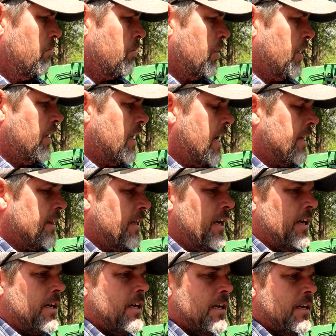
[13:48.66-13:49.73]
But I
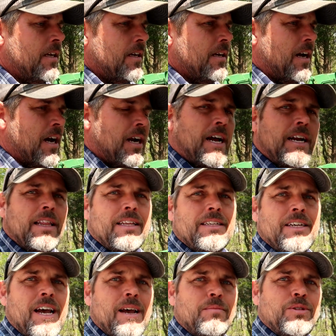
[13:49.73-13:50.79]
think a lot of the
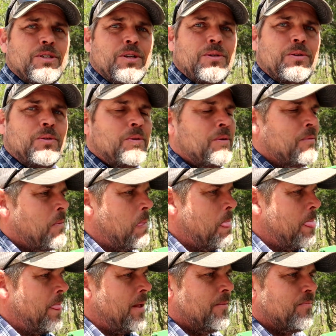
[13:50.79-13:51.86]
times too,
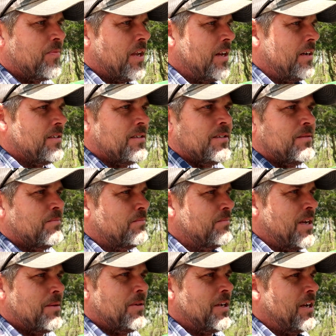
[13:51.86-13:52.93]
and this is
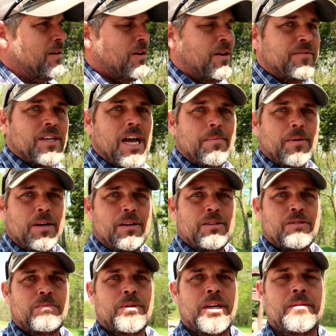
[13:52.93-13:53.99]
maybe getting off topic a
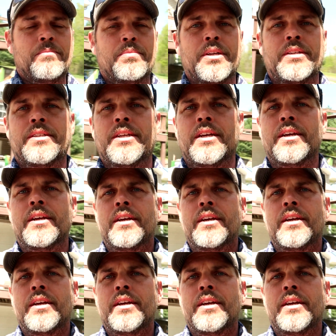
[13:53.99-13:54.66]
little bit, but